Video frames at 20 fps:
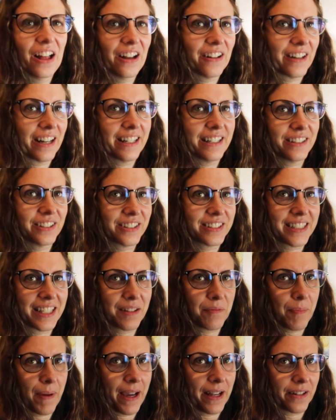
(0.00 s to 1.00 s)
All right, it looks
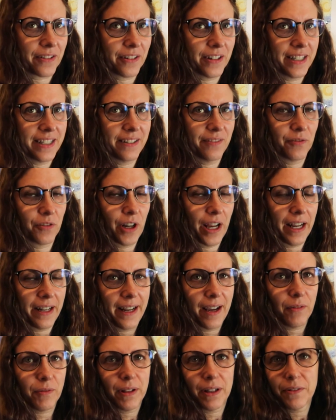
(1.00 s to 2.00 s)
like the battery
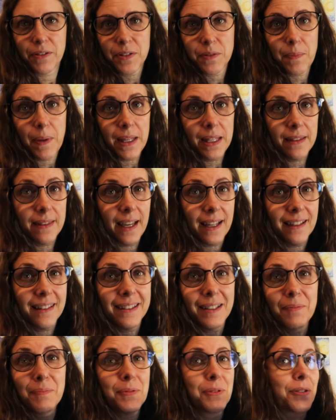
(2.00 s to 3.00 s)
ran out while I was making that
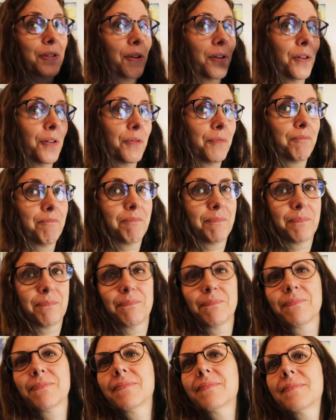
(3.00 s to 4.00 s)
clip, so
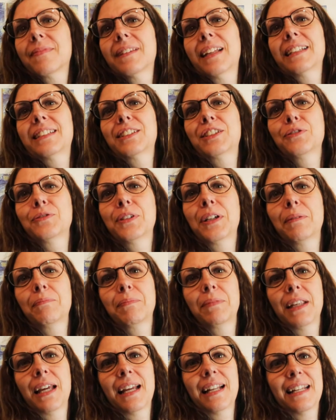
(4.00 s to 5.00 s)
let's do an
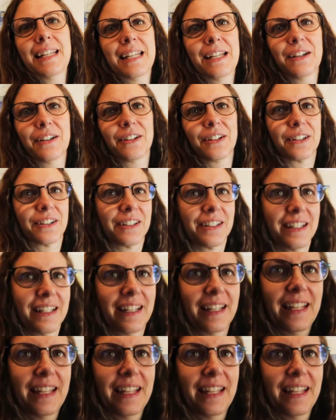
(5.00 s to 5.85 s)
update here.